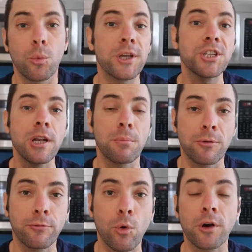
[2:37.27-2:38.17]
Reason number
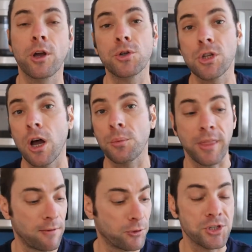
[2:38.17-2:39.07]
4 goes along with
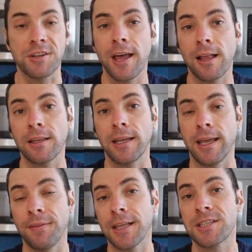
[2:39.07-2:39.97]
that versatility,
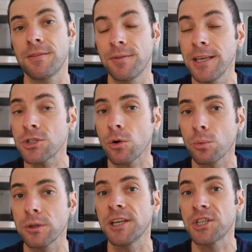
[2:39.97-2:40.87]
and that's these are
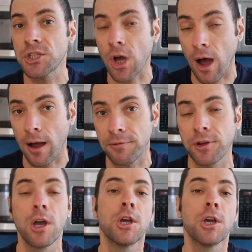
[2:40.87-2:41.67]
really soft.